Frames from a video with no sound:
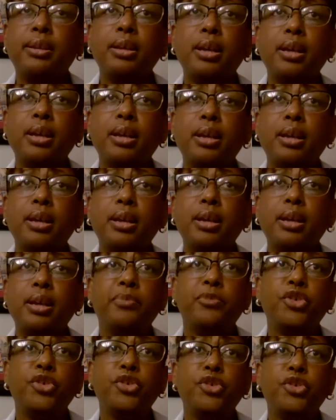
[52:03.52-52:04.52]
um,
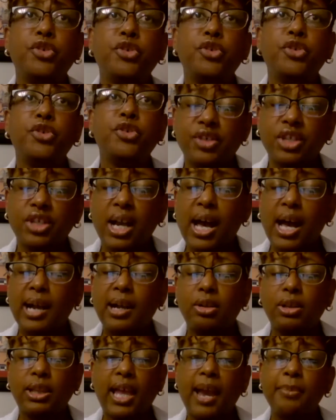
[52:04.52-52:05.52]
University of Chicago
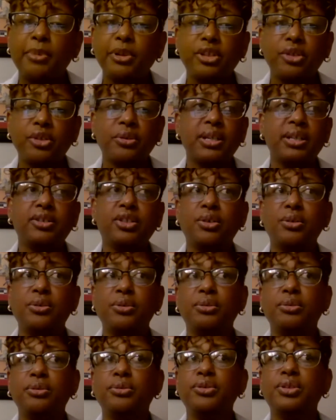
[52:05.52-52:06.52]
Laboratory
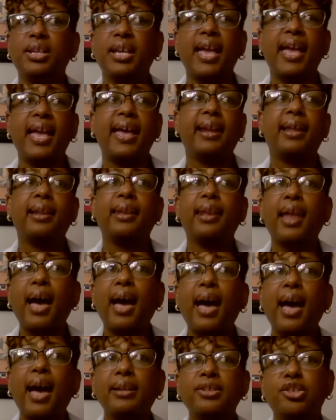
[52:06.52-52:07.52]
Schools, and a
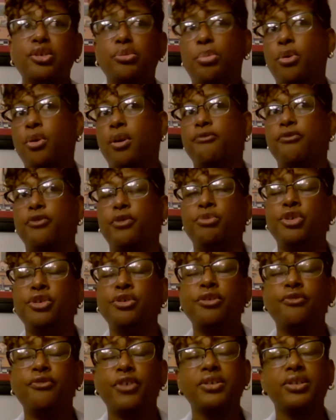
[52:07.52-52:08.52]
lot of support from
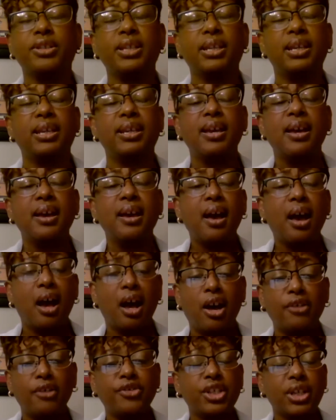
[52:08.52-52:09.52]
University
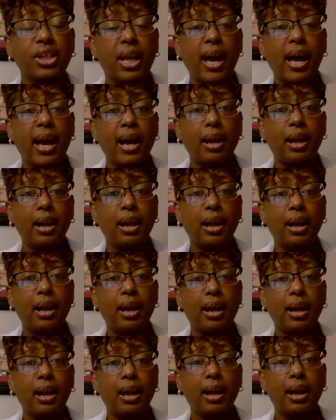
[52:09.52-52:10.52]
of
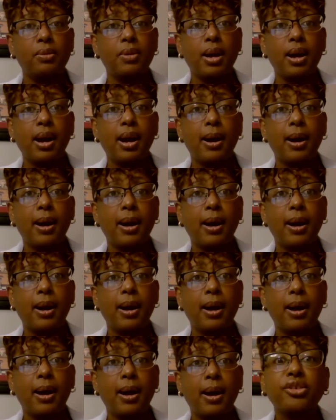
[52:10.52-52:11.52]
Chicago um,
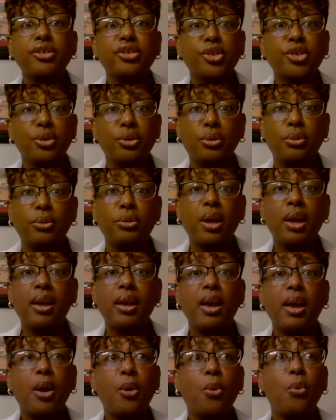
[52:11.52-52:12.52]
Charter School
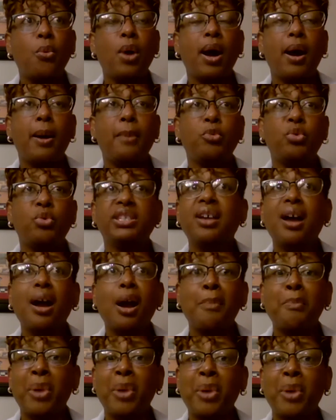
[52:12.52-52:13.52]
um, with
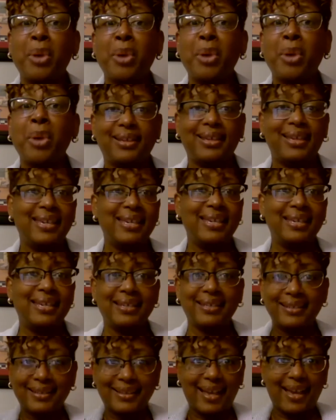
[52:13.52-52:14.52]
Todd Barnett. He is
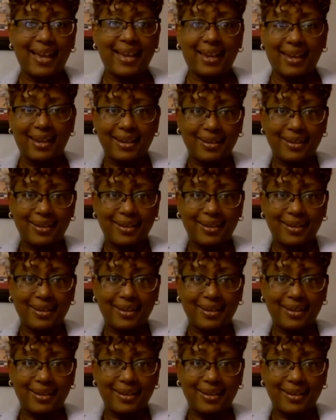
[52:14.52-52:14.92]
like,